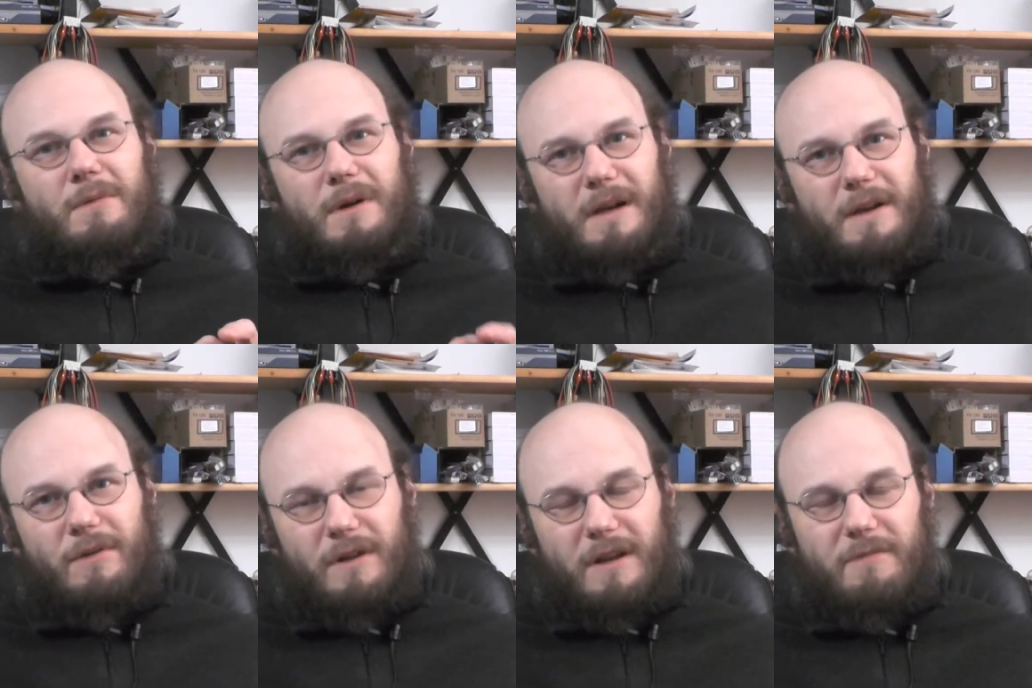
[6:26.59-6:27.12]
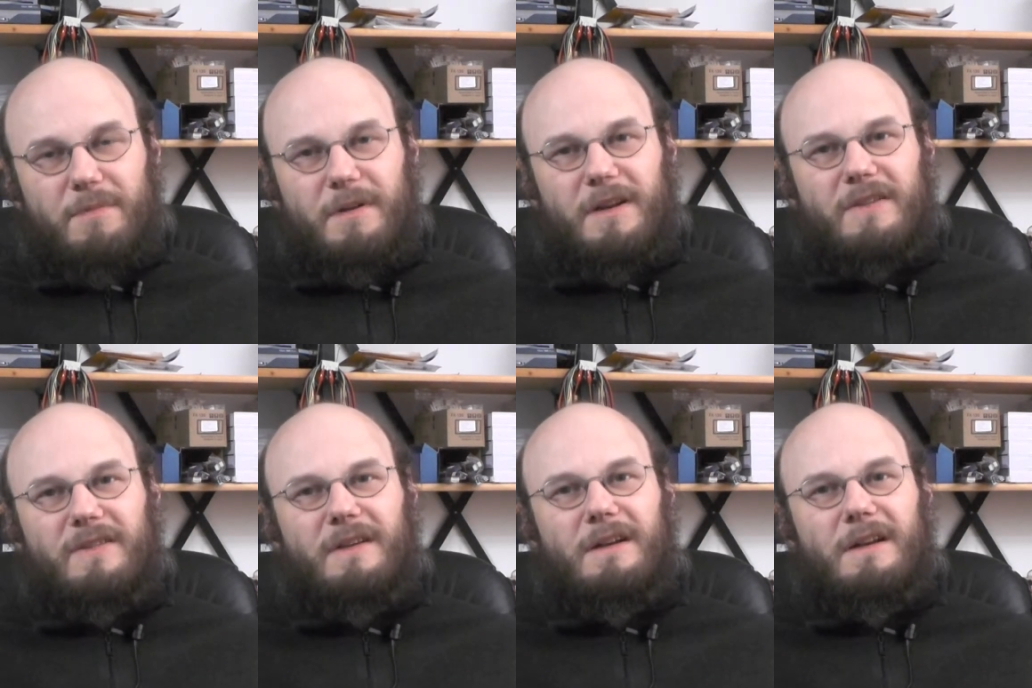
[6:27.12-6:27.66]
where I don't have
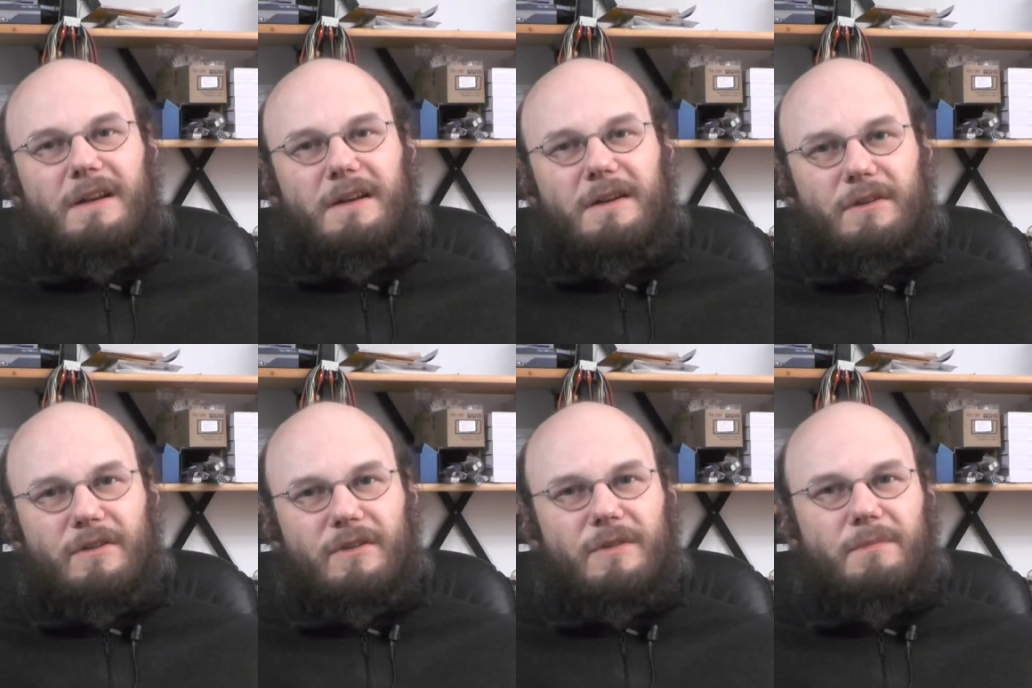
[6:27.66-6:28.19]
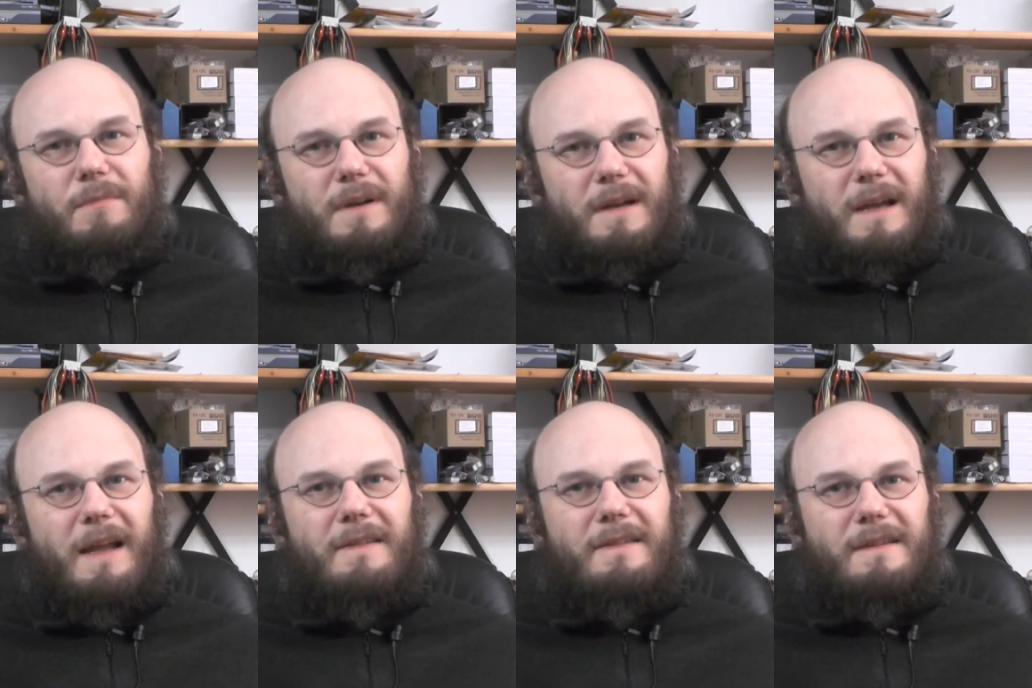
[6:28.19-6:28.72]
PXE Linux,
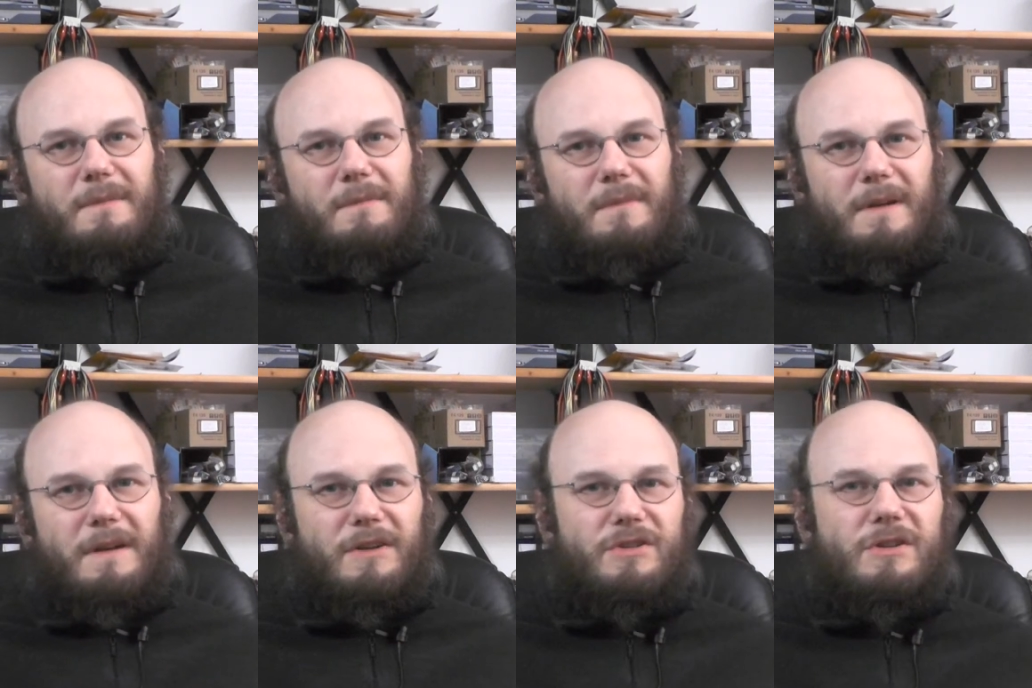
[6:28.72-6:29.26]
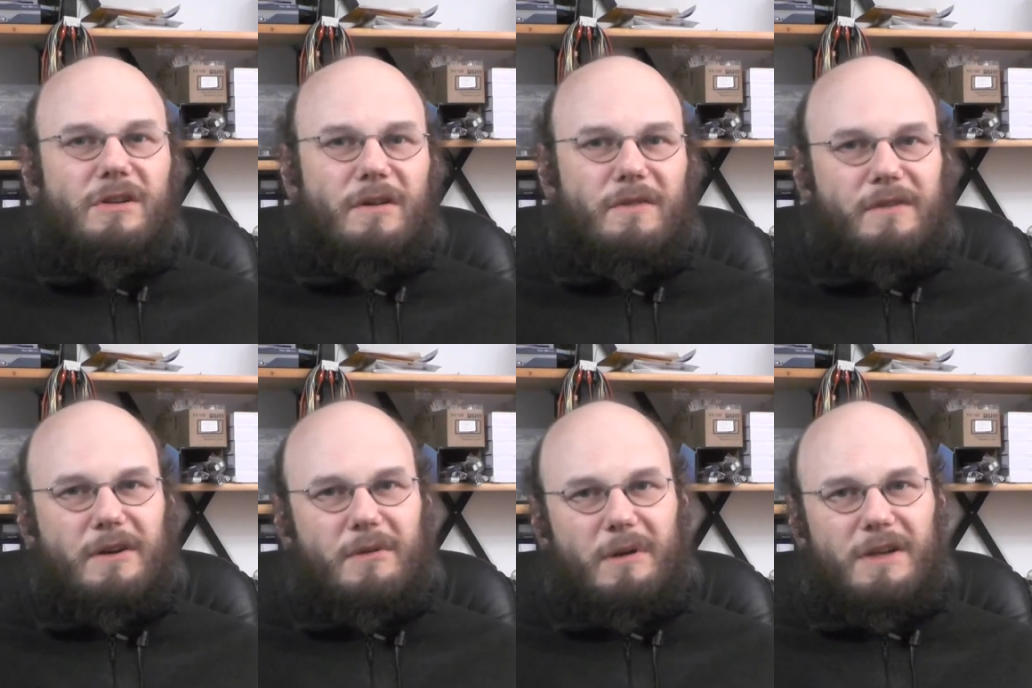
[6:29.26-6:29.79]
but add some additional
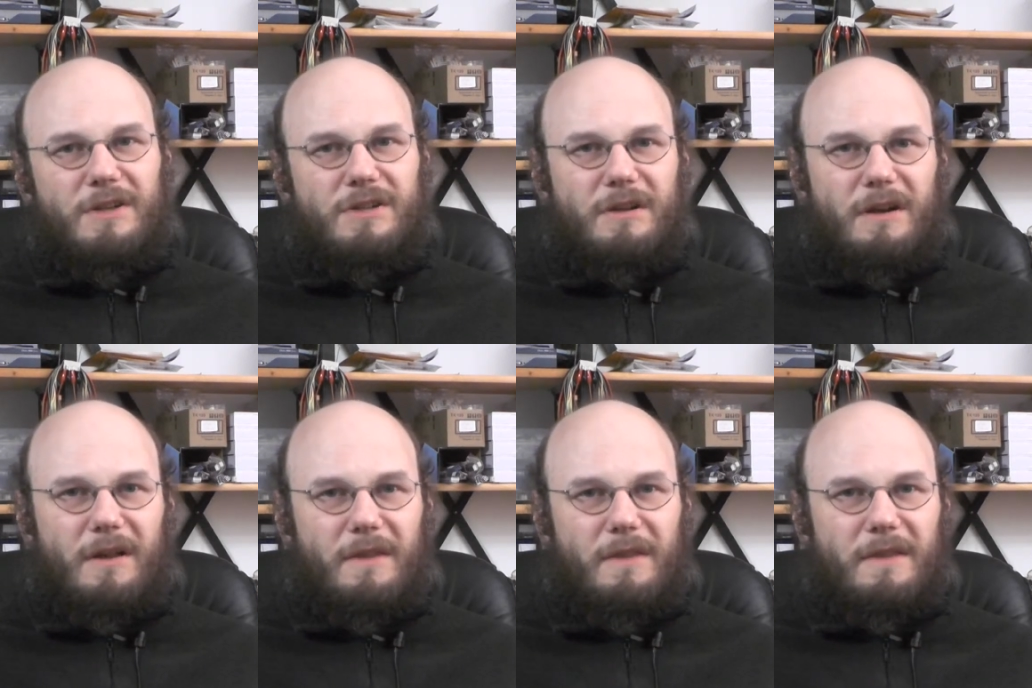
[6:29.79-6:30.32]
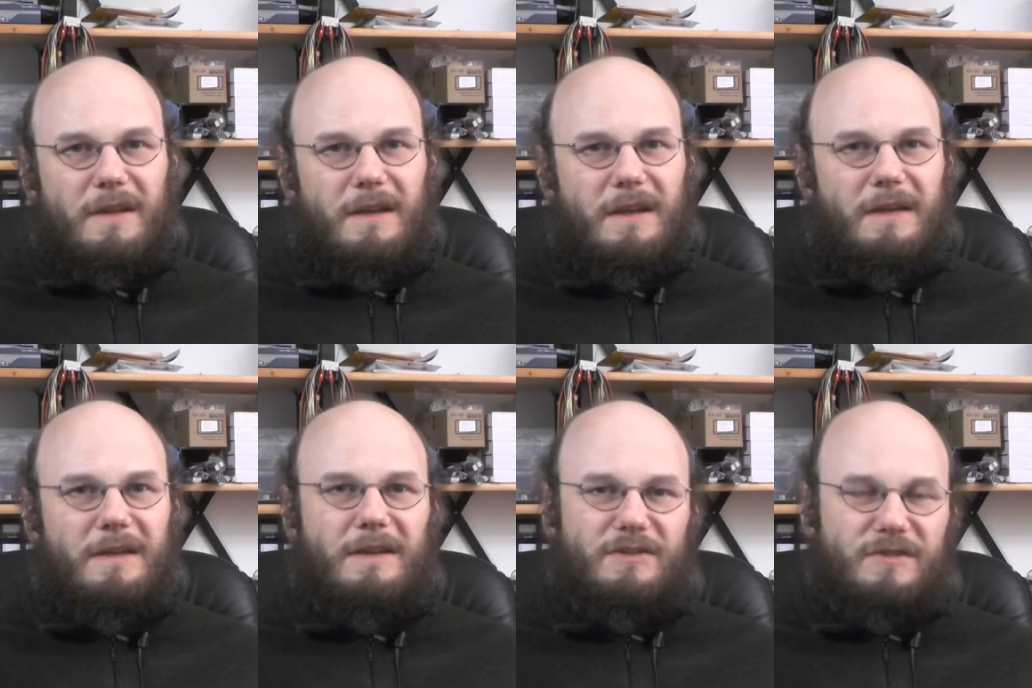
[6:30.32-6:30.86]
configuration on
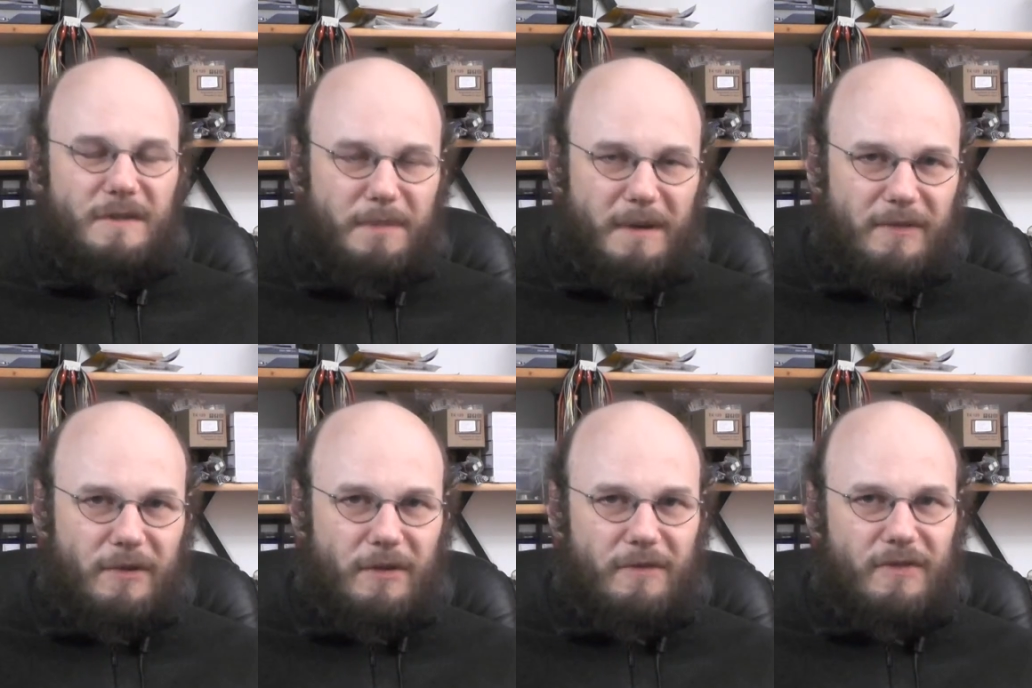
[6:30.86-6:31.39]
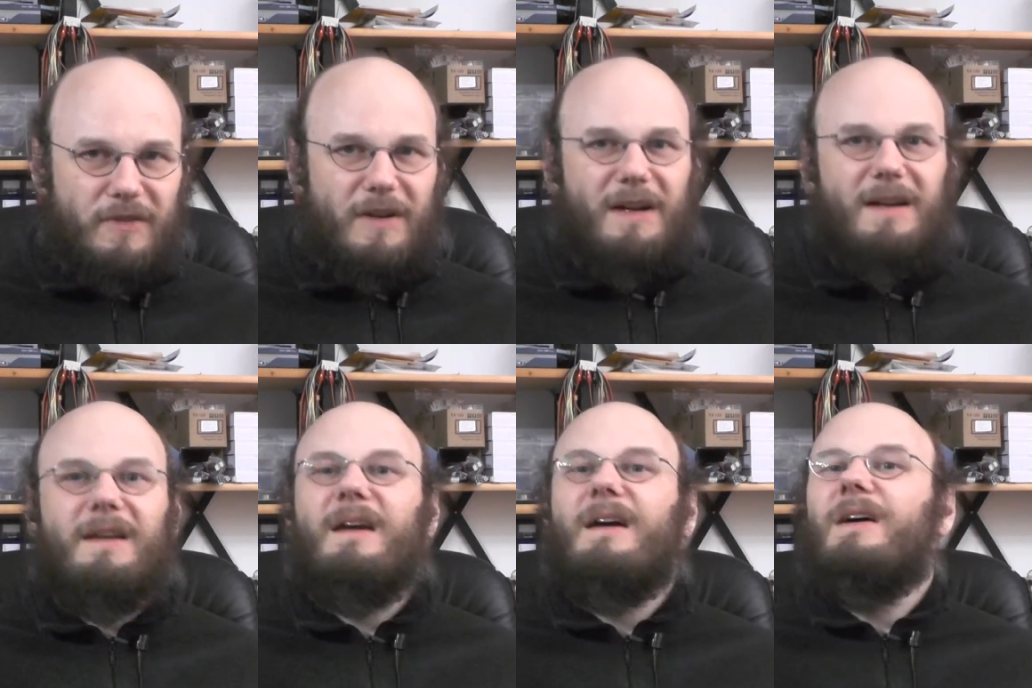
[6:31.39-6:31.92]
the DHCP server
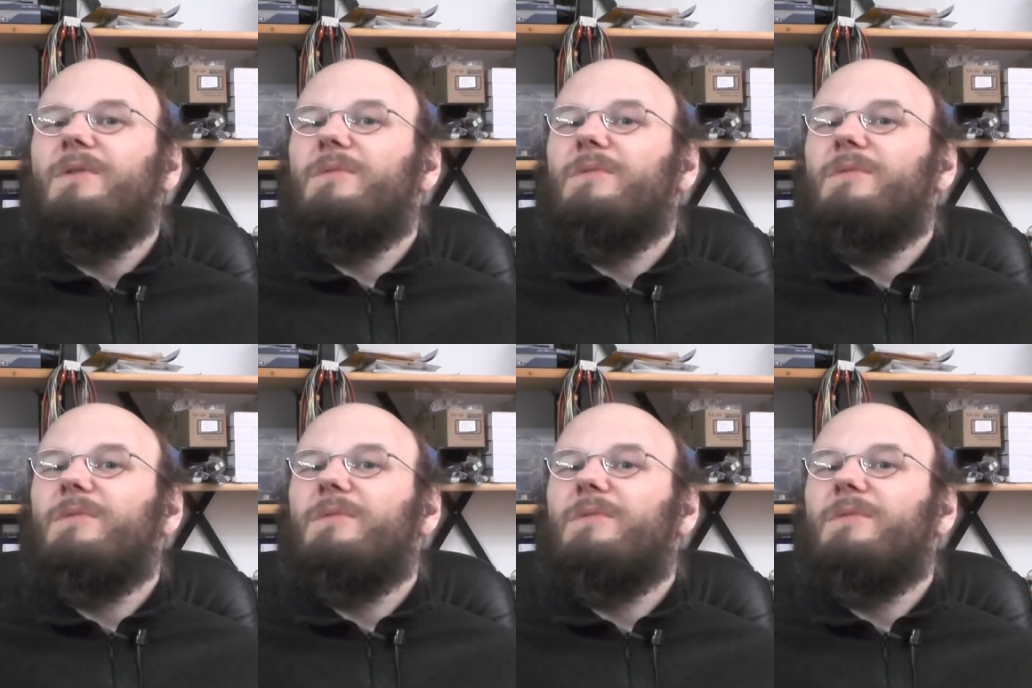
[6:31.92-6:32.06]
side,